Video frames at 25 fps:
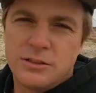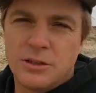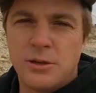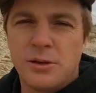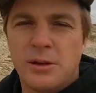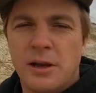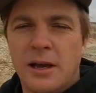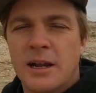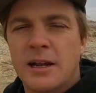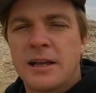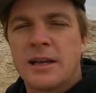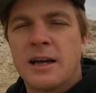So
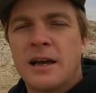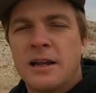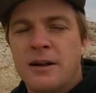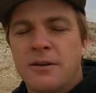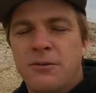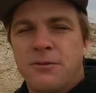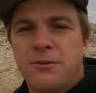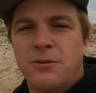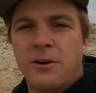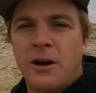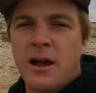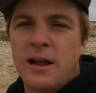you got to kind
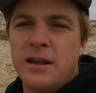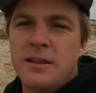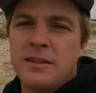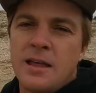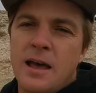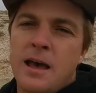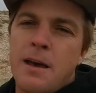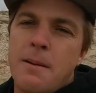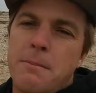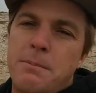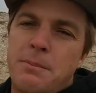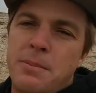of find
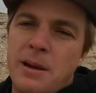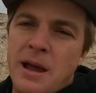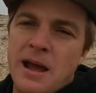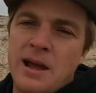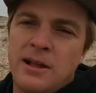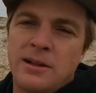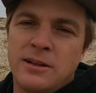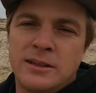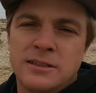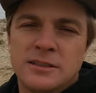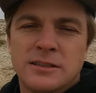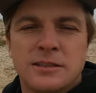that
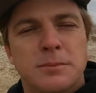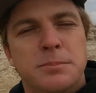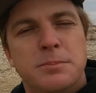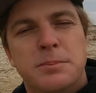balance,